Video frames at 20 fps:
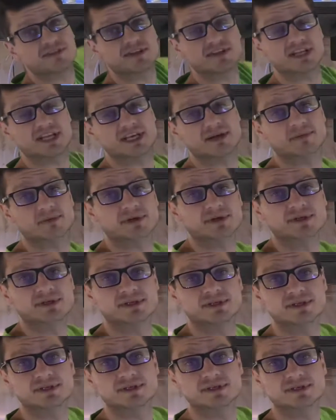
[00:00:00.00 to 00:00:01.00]
label,
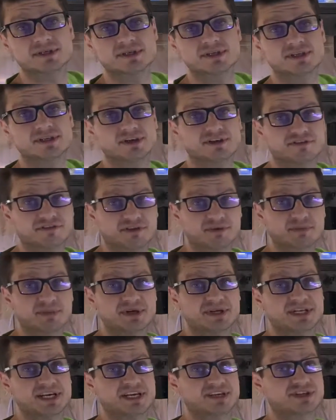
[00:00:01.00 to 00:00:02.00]
you have the
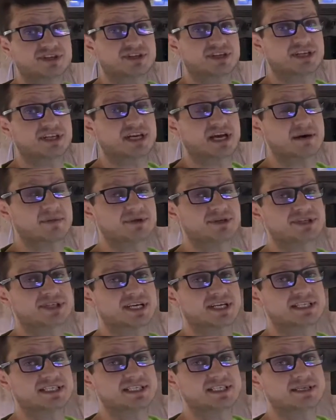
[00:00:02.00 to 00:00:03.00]
potential to damage that
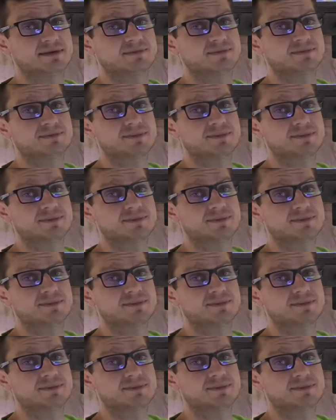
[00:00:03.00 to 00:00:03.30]
seam.